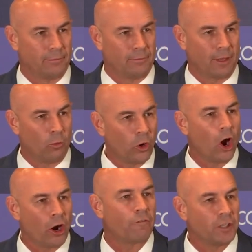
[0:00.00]
And we're
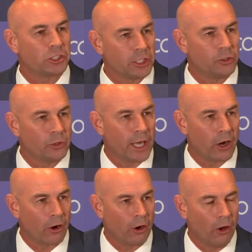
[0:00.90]
artificially doing that
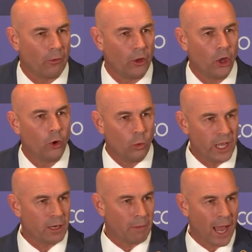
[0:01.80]
on our own. We
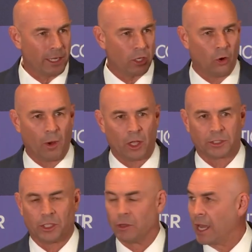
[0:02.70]
can mine cobalt
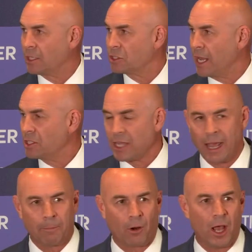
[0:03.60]
in the United States
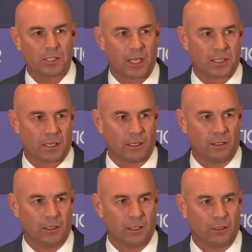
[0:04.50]
and process it,
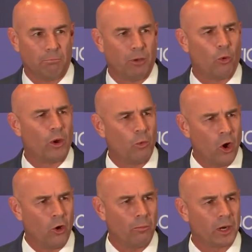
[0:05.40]
but we
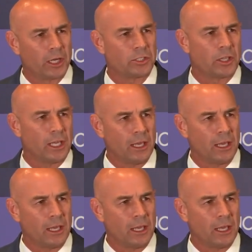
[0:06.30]
won't because of the